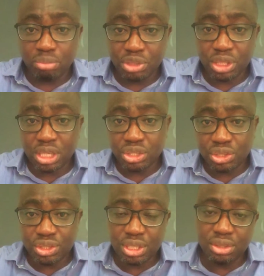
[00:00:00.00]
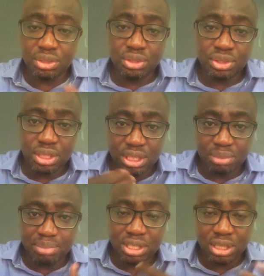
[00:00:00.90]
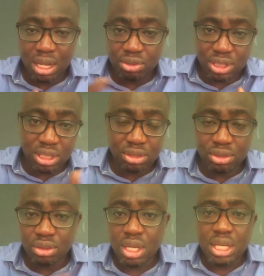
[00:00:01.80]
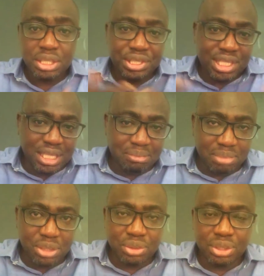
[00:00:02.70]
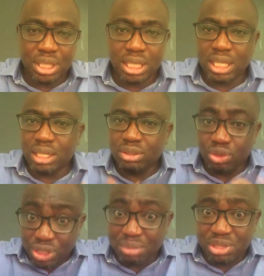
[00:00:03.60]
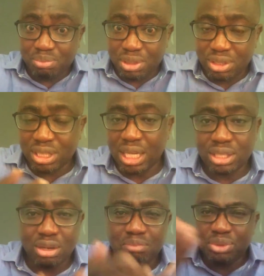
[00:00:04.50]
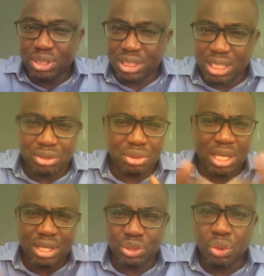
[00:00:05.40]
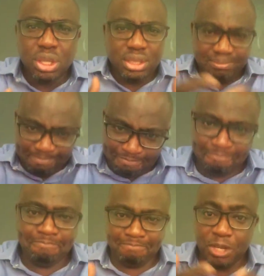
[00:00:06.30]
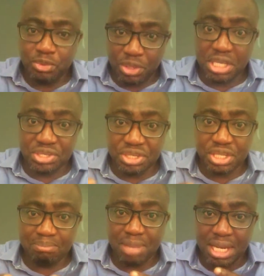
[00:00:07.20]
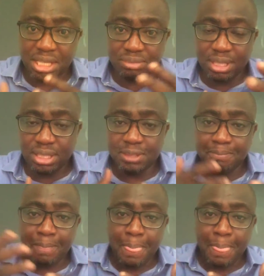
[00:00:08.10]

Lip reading: communication skills, interpersonal skill, team building, or team spirit, as some put it, and all that. So, relationship management,